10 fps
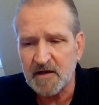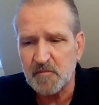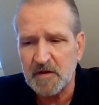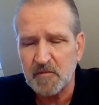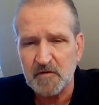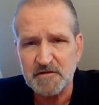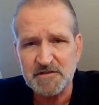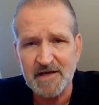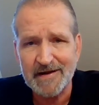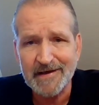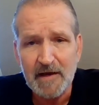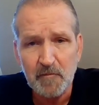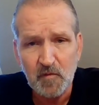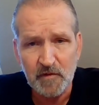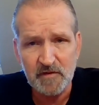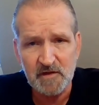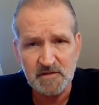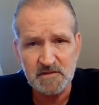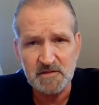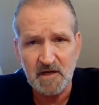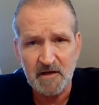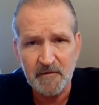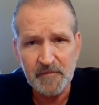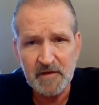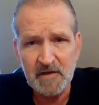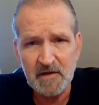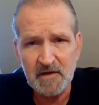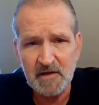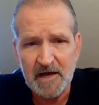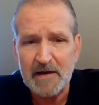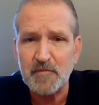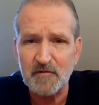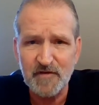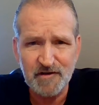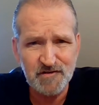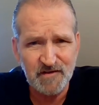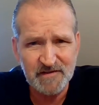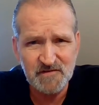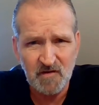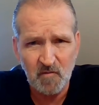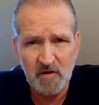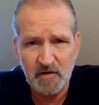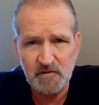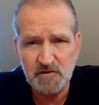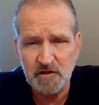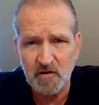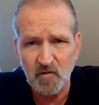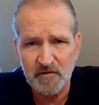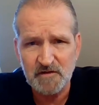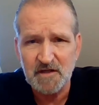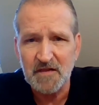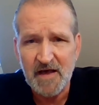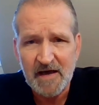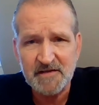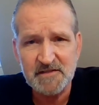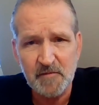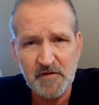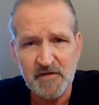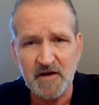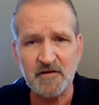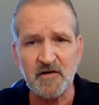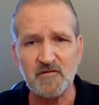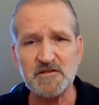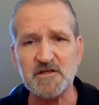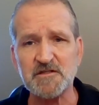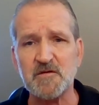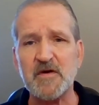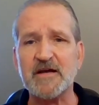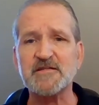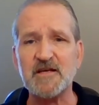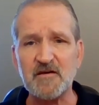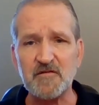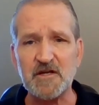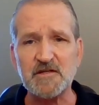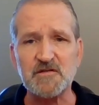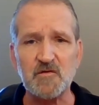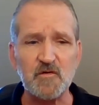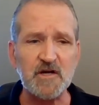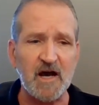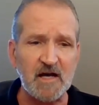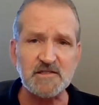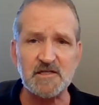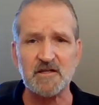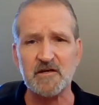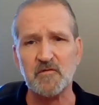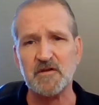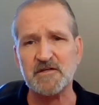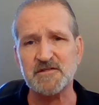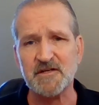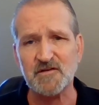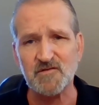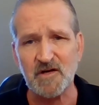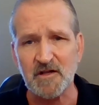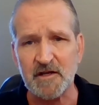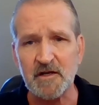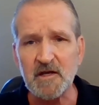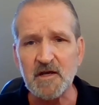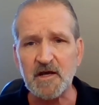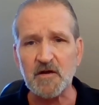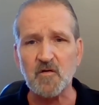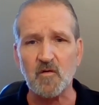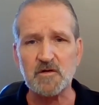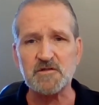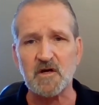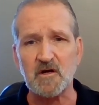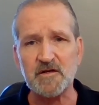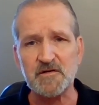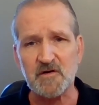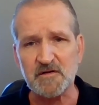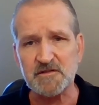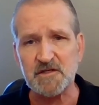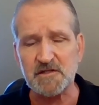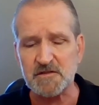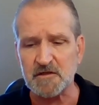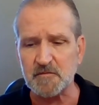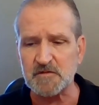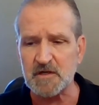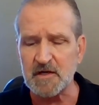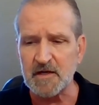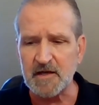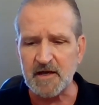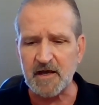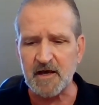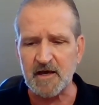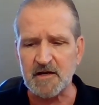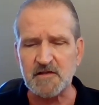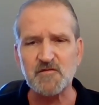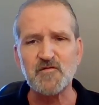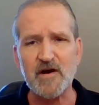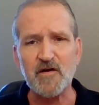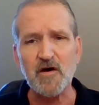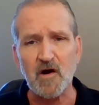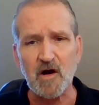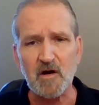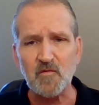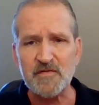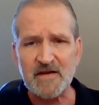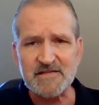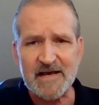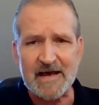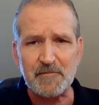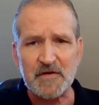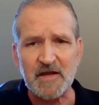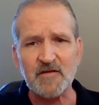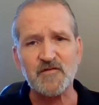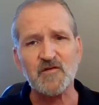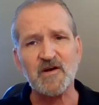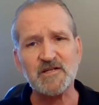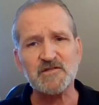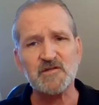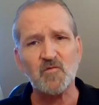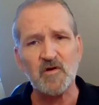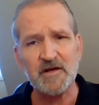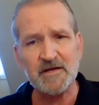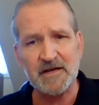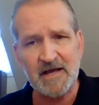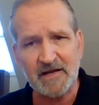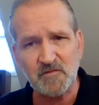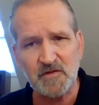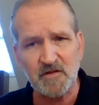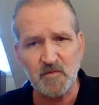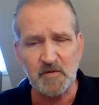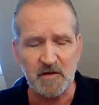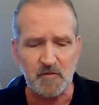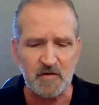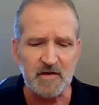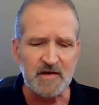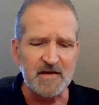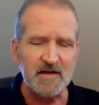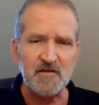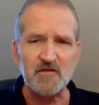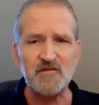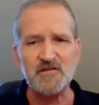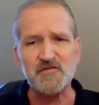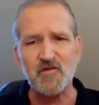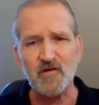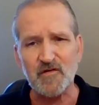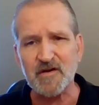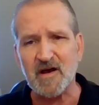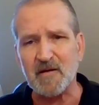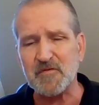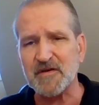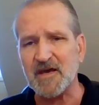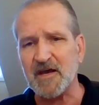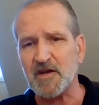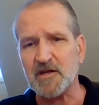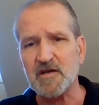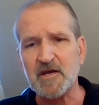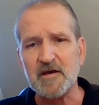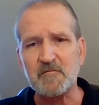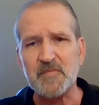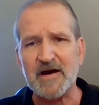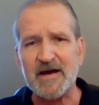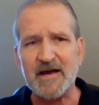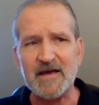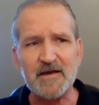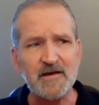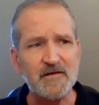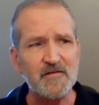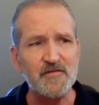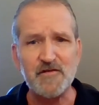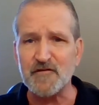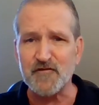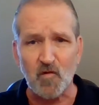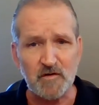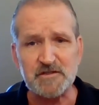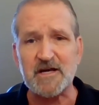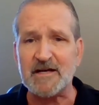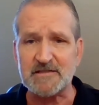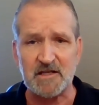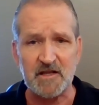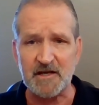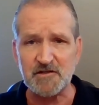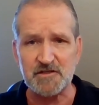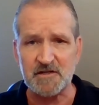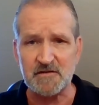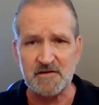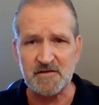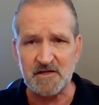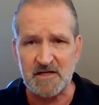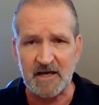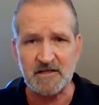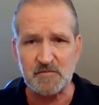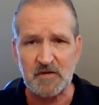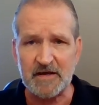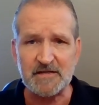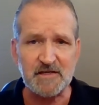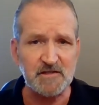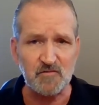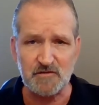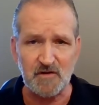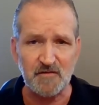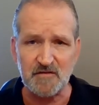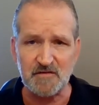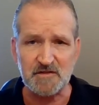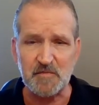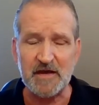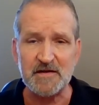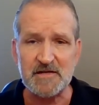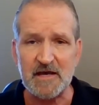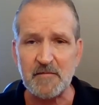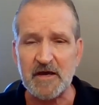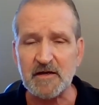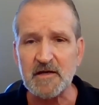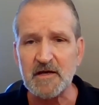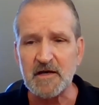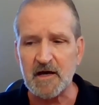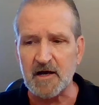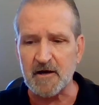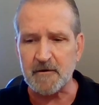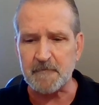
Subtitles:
and people are set up with this hypervigilance almost, where there's a lot of sympathetic nervous system activity. So we're constantly releasing adrenaline and cortisol into our systems. And it's very hard when that's happening for us to want to connect with other people. And then it's further complicated by the forced isolation that takes place as a result of this pandemic. We